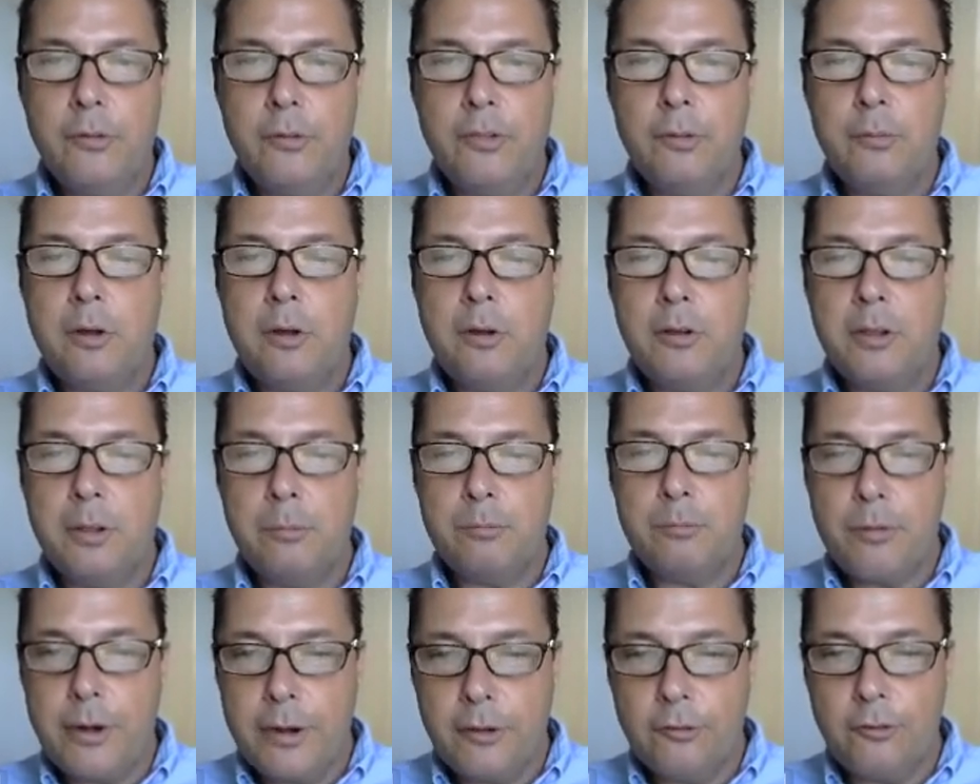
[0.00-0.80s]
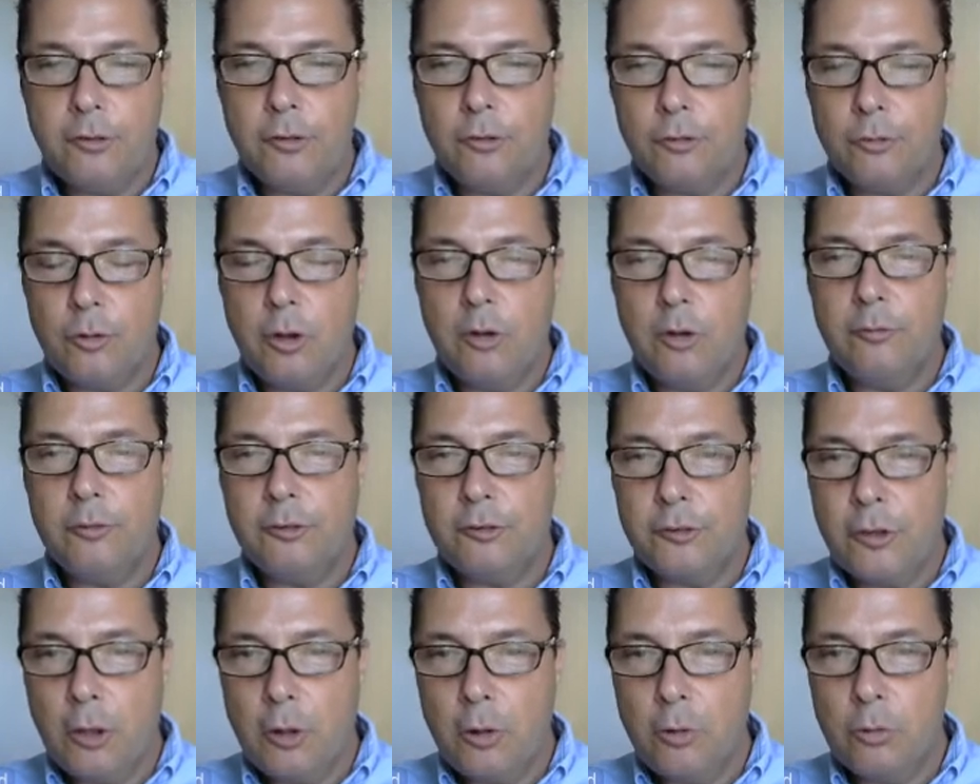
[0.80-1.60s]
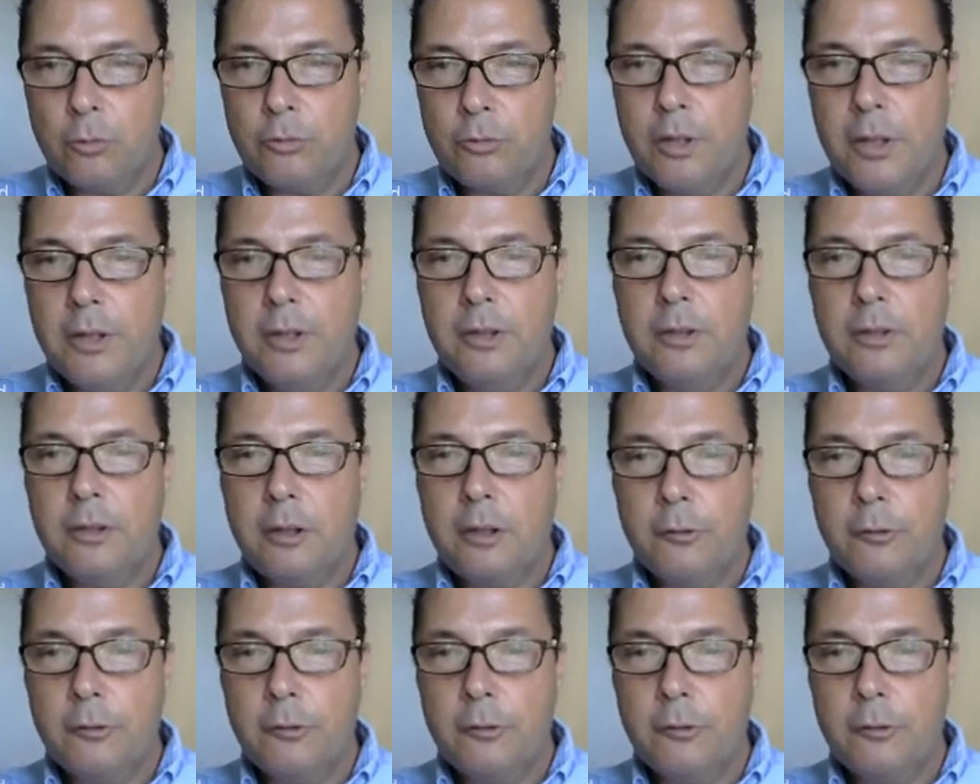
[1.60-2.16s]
where the market breaks into oversold,